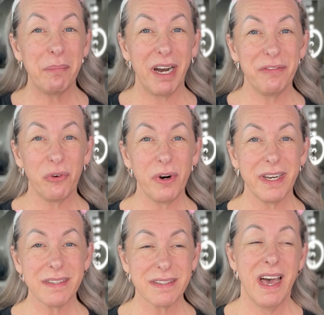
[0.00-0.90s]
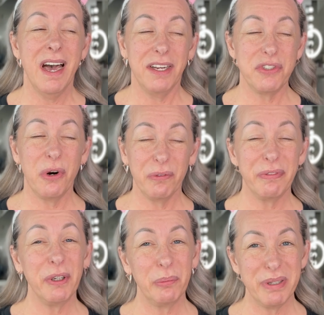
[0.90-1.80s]
my voice, I don't
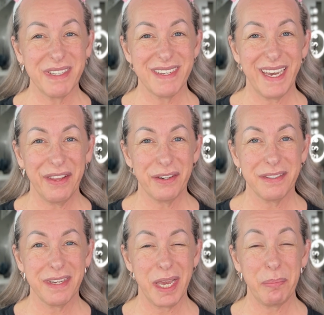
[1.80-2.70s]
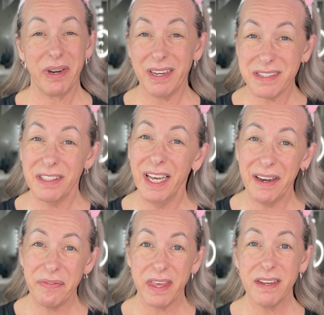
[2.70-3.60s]
feel put together today, but I still
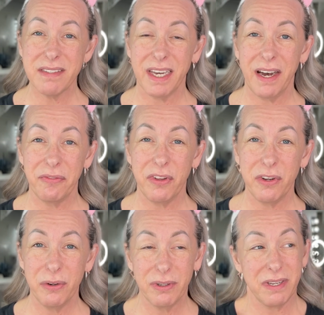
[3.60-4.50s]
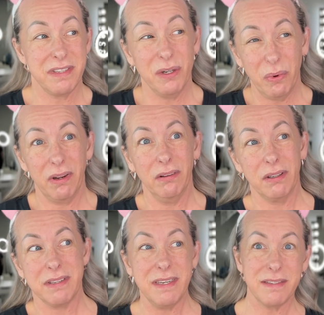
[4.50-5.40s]
have things I have to do, and I still want to
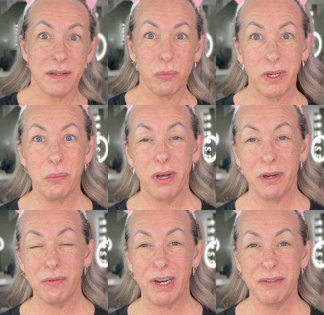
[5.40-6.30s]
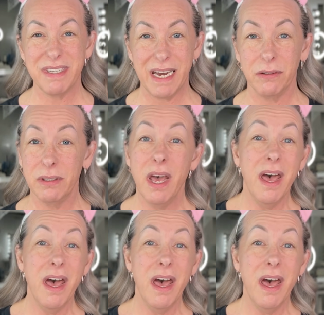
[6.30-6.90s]
look decent when I'm running around town,